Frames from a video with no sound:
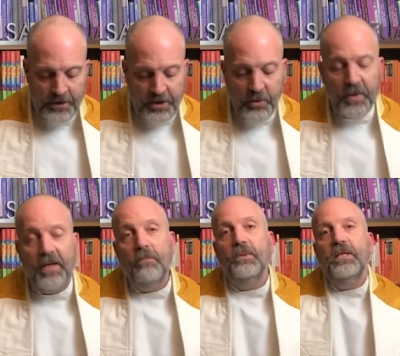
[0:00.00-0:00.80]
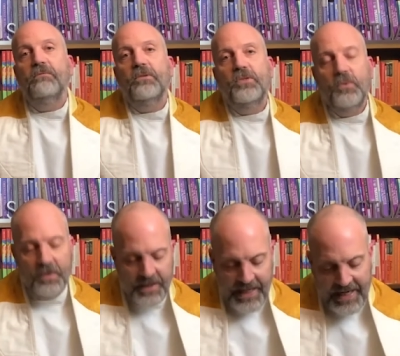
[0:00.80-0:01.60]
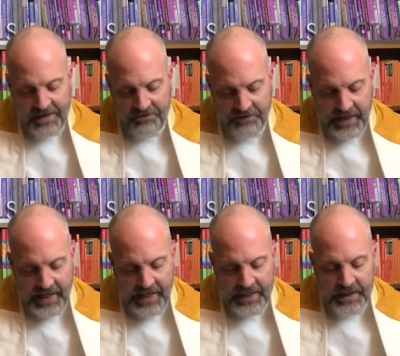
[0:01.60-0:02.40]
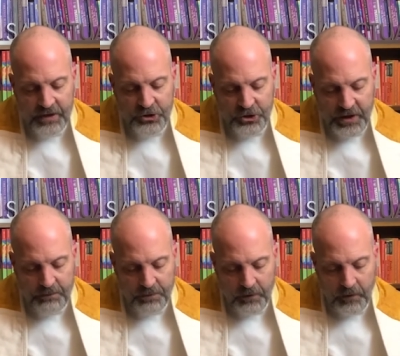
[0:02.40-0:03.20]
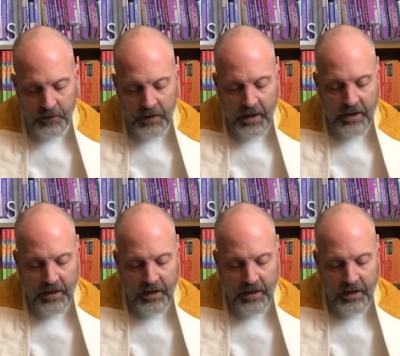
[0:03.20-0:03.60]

QAnon believers who laugh at sheeple